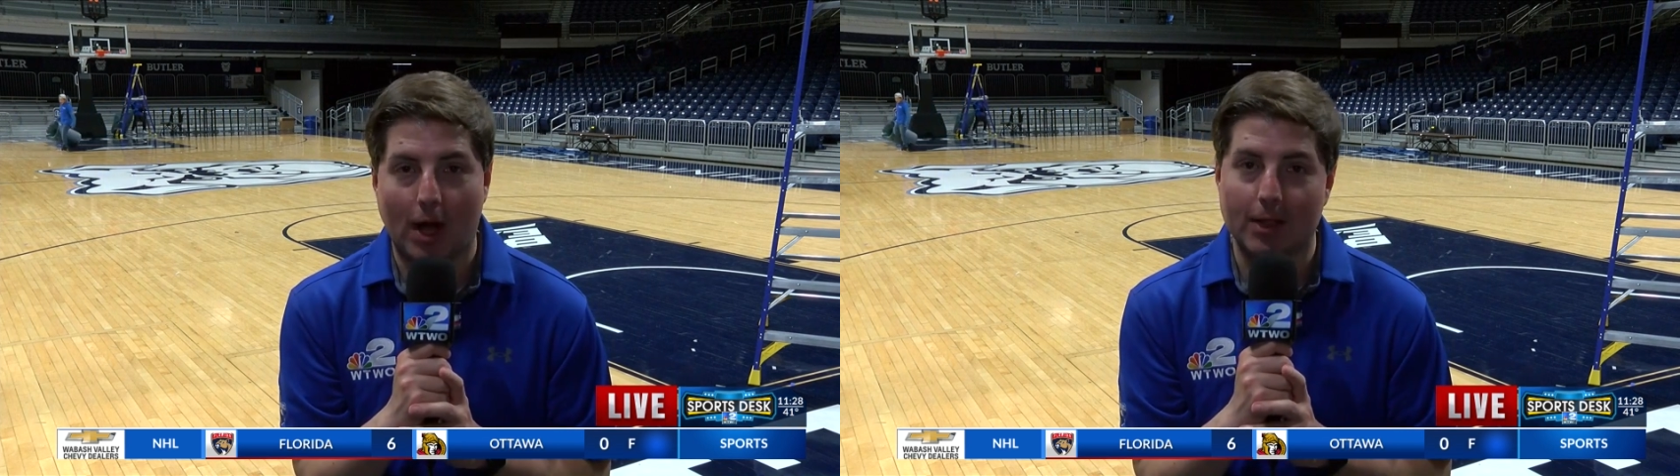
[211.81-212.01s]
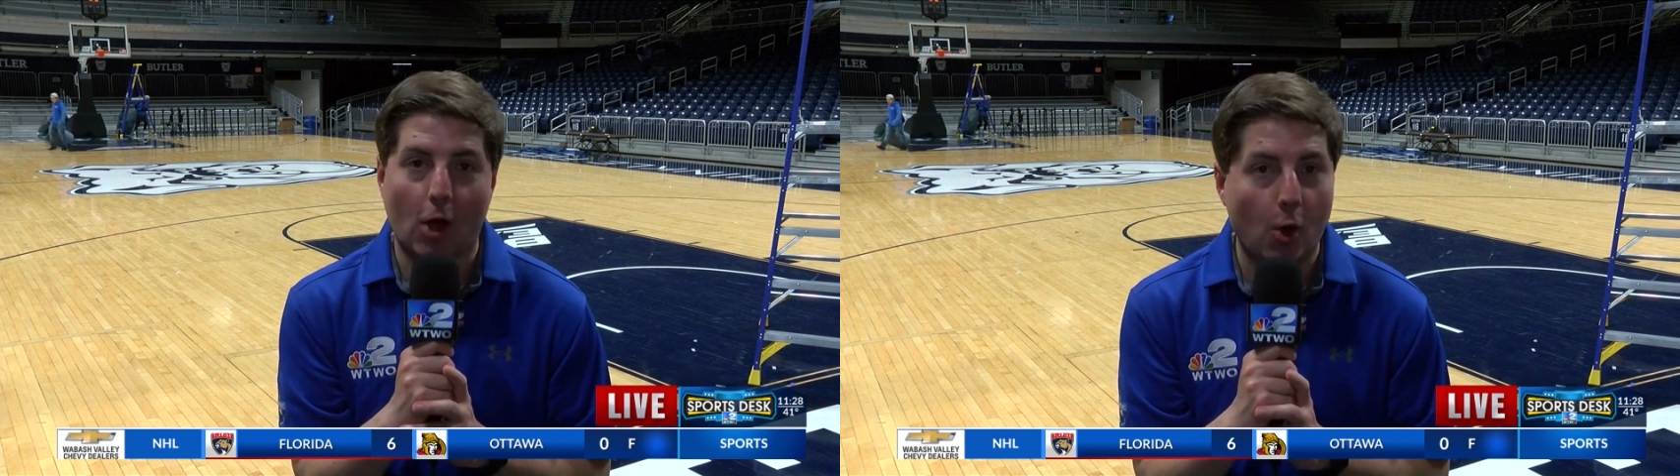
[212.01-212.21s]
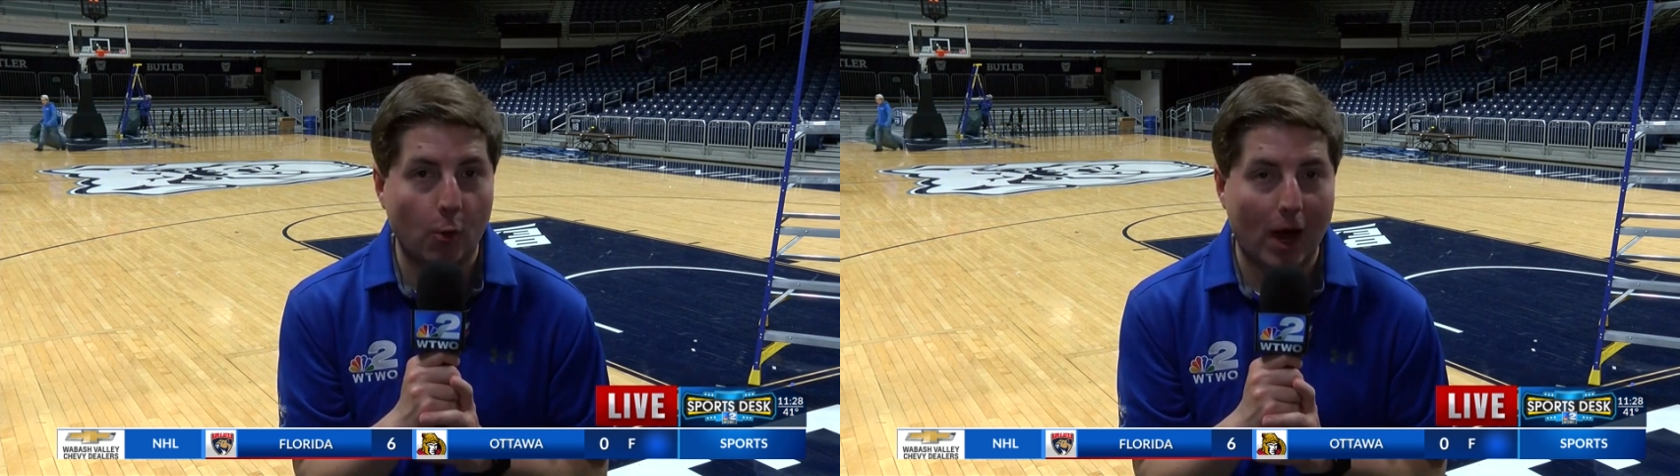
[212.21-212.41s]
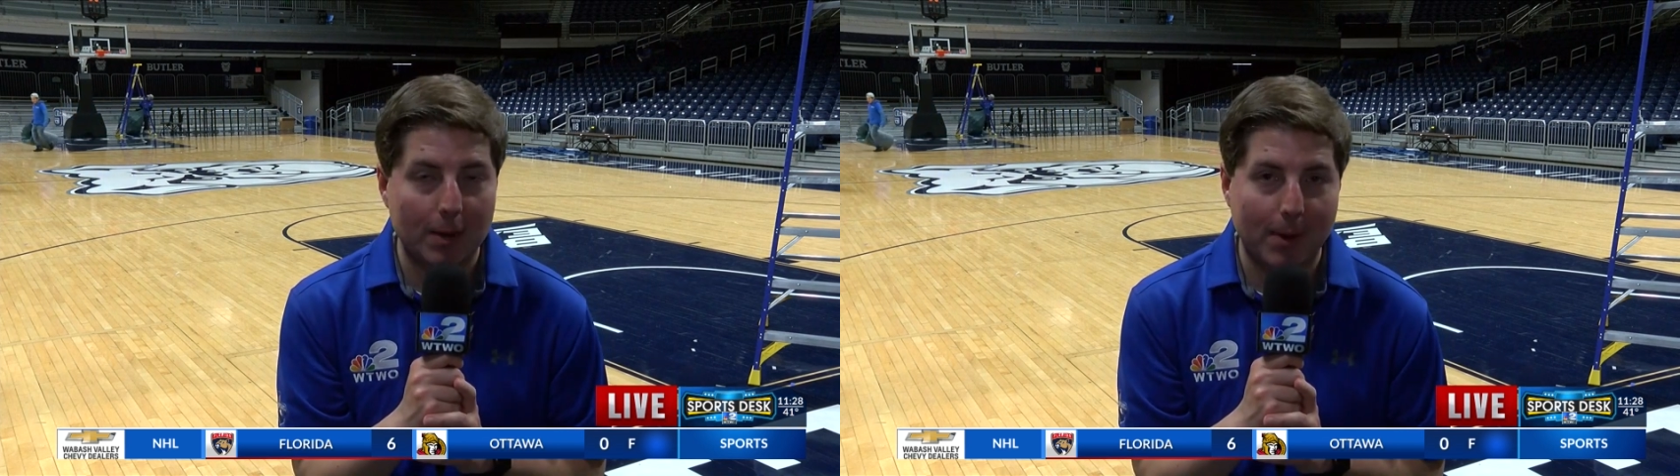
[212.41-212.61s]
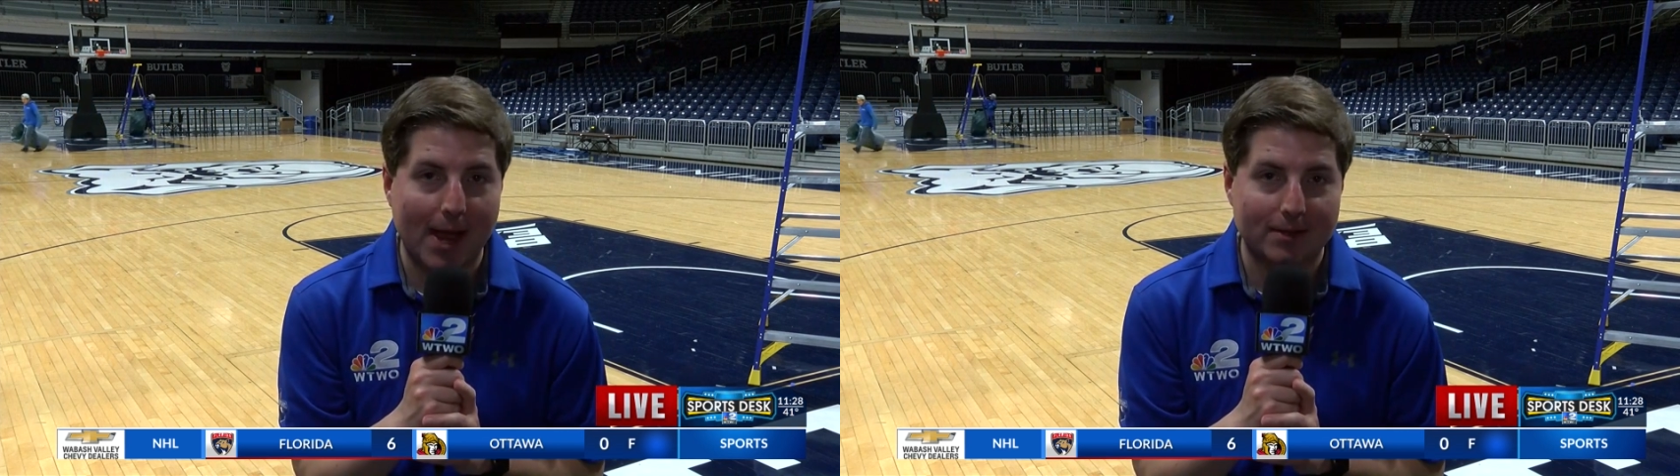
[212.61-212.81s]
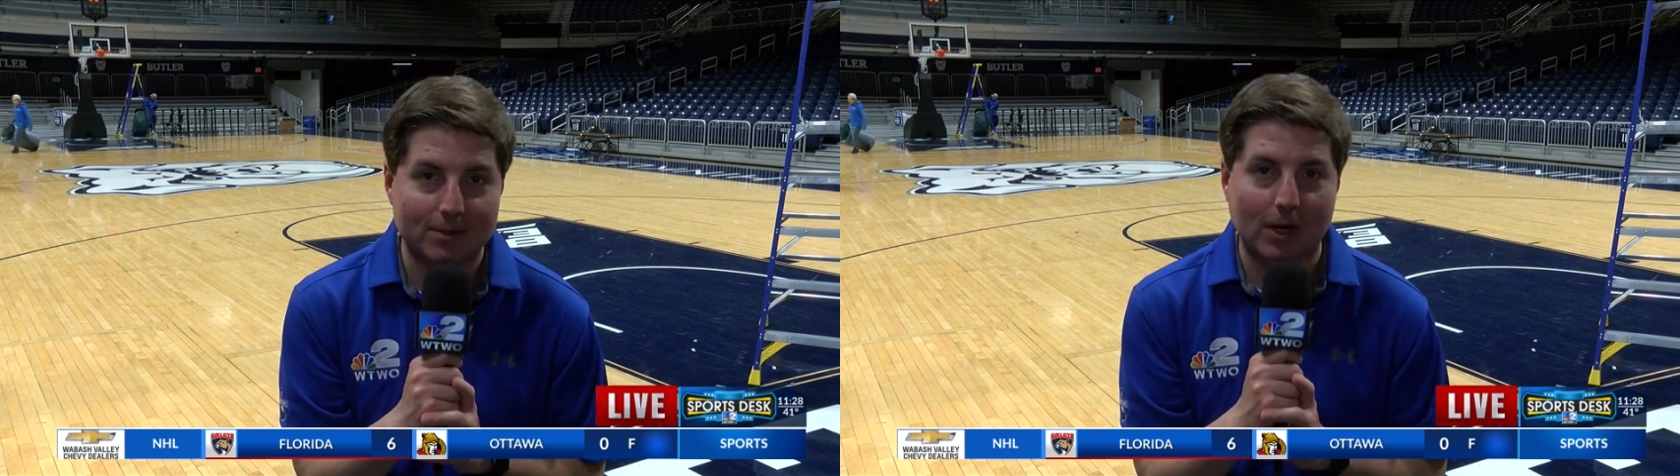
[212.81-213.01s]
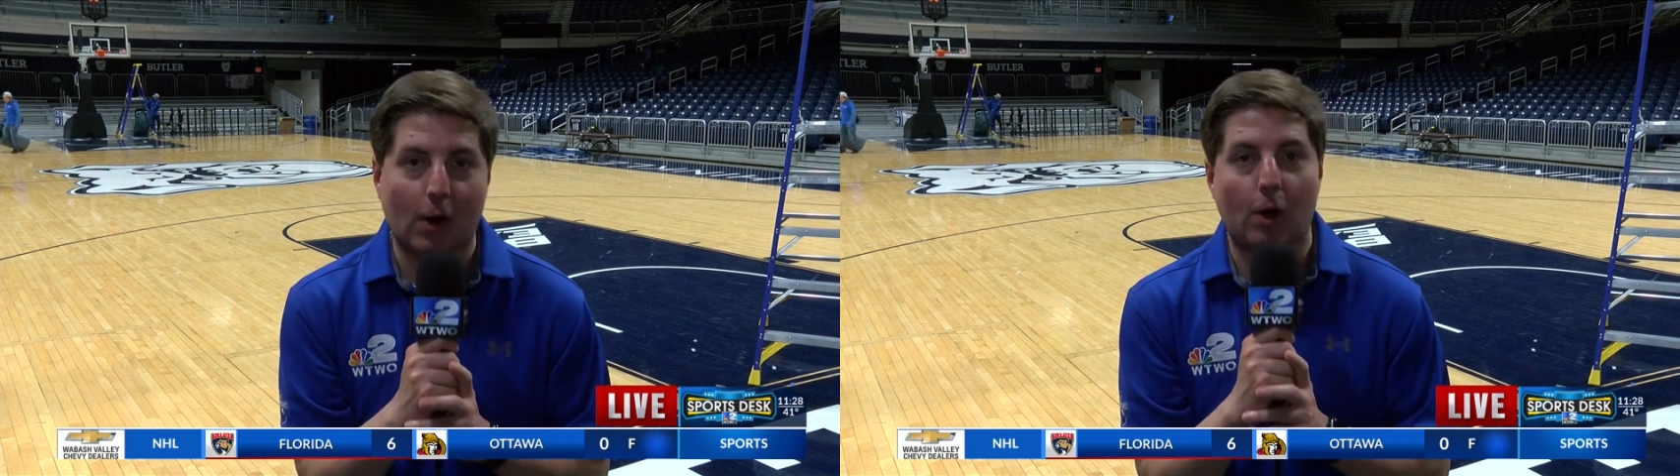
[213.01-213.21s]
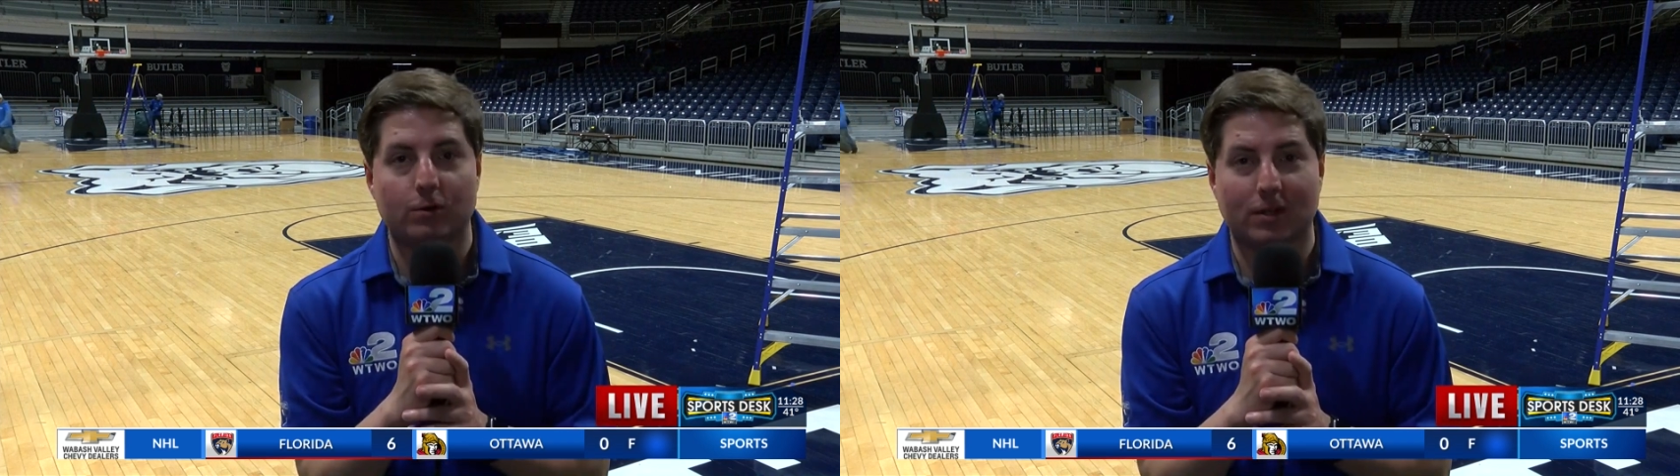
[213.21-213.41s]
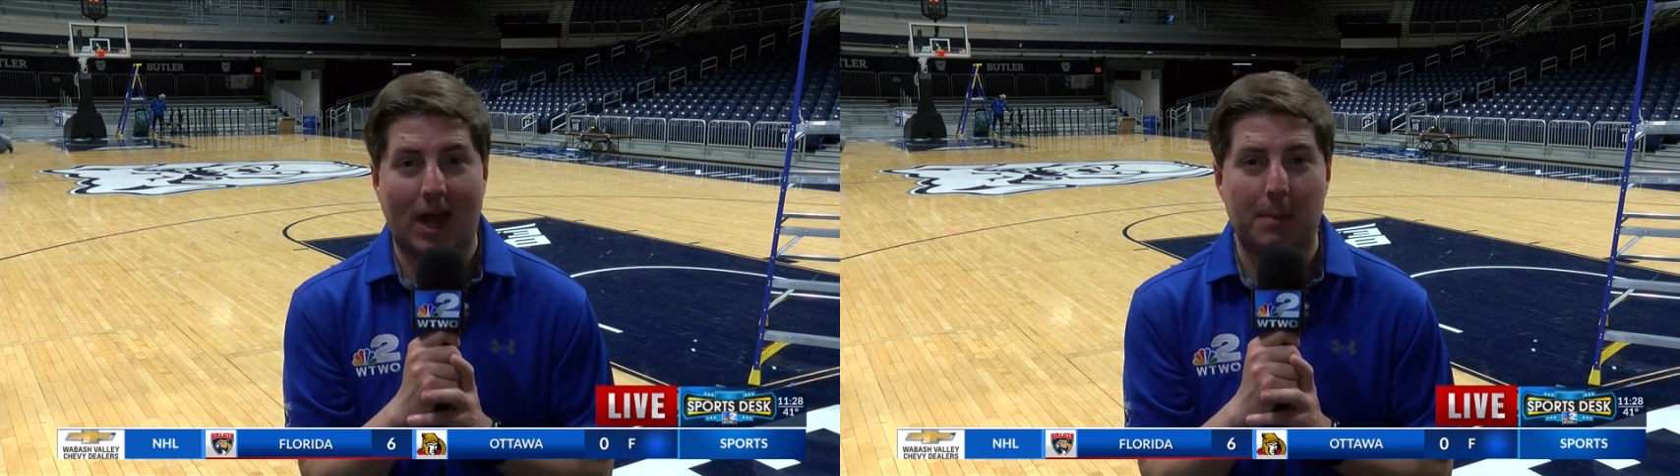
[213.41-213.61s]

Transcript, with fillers: A long ride back to Terre Haute tonight,